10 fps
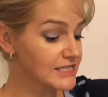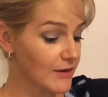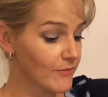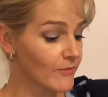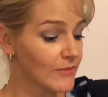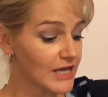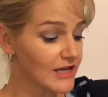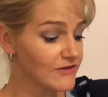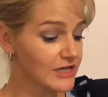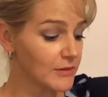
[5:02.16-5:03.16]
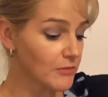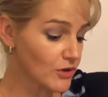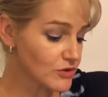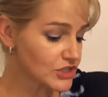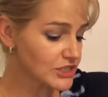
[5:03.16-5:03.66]
some even in
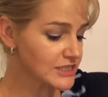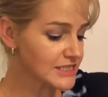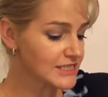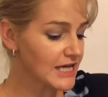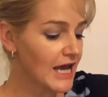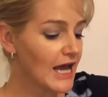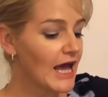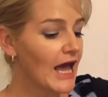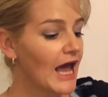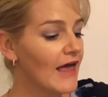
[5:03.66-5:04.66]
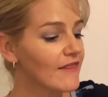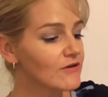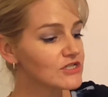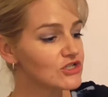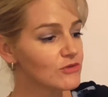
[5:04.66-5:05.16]
emulsions and
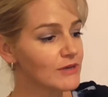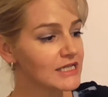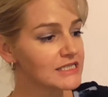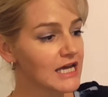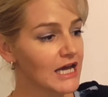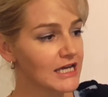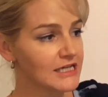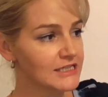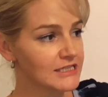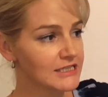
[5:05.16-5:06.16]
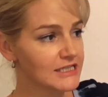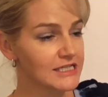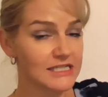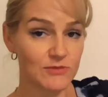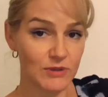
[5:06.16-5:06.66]
they'll still maintain
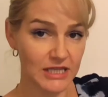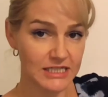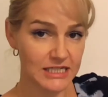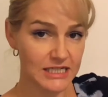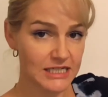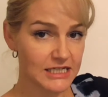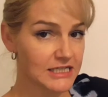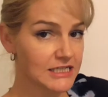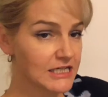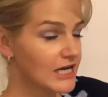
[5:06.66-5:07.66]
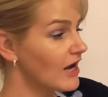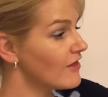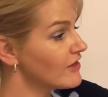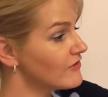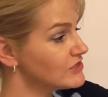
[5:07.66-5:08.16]
their stability,
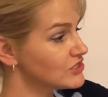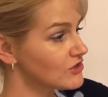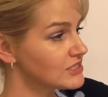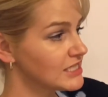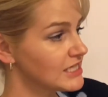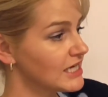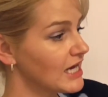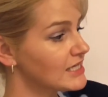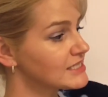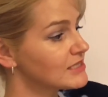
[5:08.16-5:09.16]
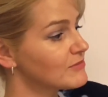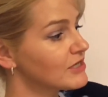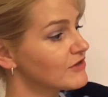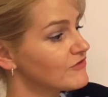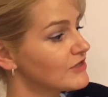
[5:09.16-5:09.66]
their viscosity enhancing
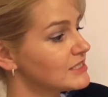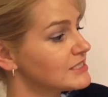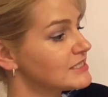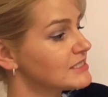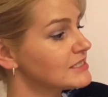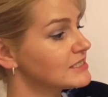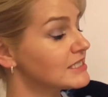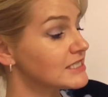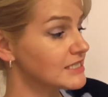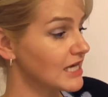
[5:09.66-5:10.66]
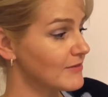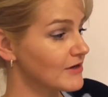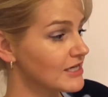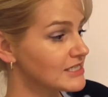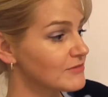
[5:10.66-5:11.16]
benefits, their
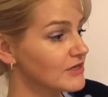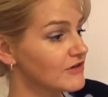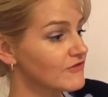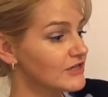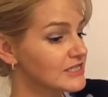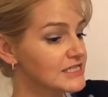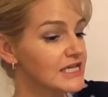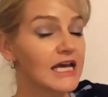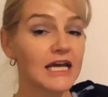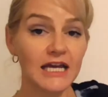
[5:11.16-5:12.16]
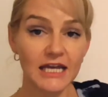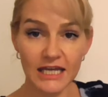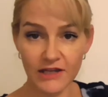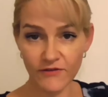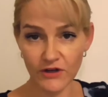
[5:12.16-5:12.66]
stabilizing benefits,
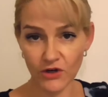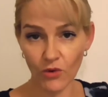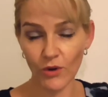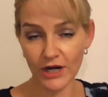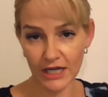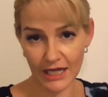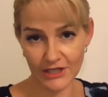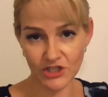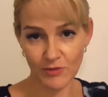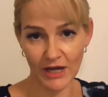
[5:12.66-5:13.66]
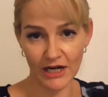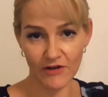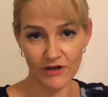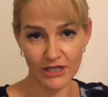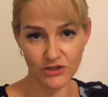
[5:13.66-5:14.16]
even when a large amount
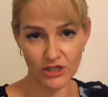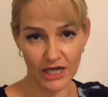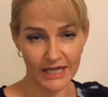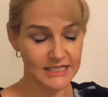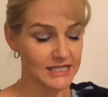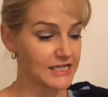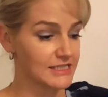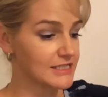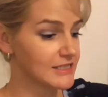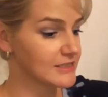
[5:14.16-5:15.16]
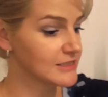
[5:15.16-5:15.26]
of electrolyte is added.